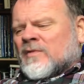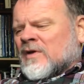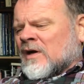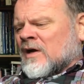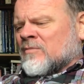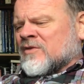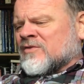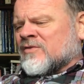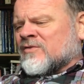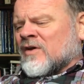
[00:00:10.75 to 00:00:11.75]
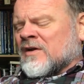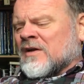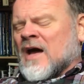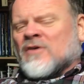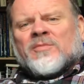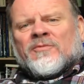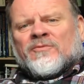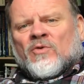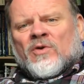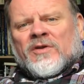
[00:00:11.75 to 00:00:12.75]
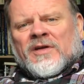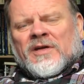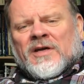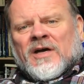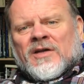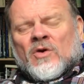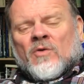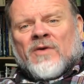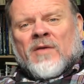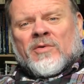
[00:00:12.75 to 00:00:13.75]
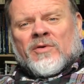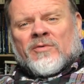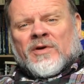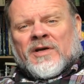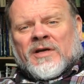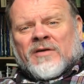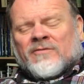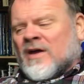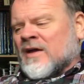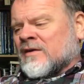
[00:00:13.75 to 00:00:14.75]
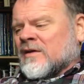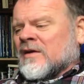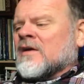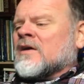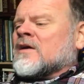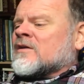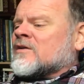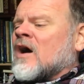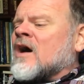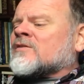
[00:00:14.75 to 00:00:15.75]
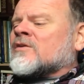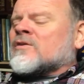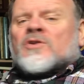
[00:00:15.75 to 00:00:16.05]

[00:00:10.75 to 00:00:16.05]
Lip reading: This is an announcement for the November reading event, Dr.